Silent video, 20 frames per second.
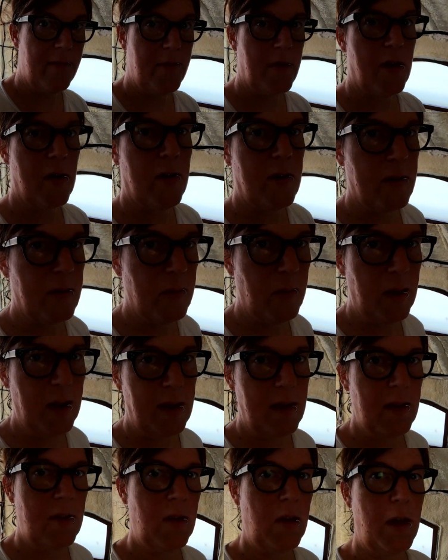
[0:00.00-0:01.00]
I forgot, we
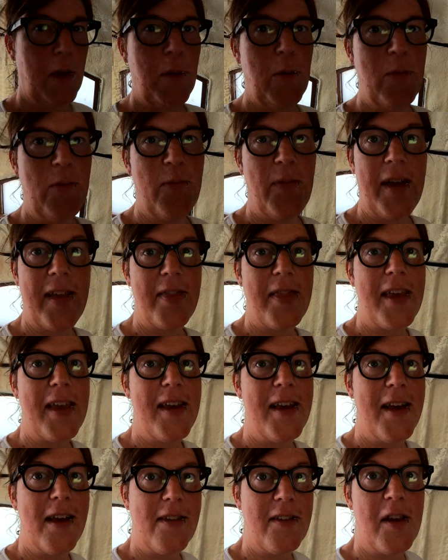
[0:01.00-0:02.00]
need to fit
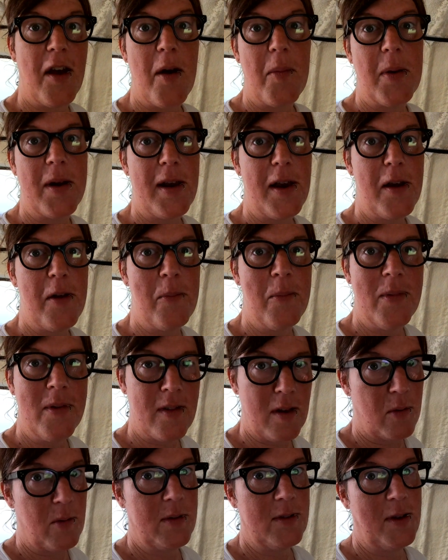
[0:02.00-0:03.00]
the starboard loom,
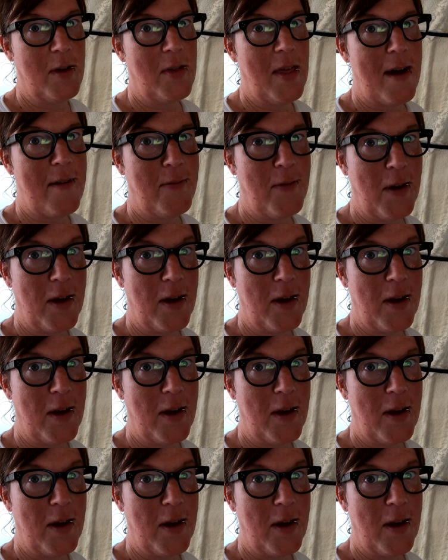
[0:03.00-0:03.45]
so we'll do that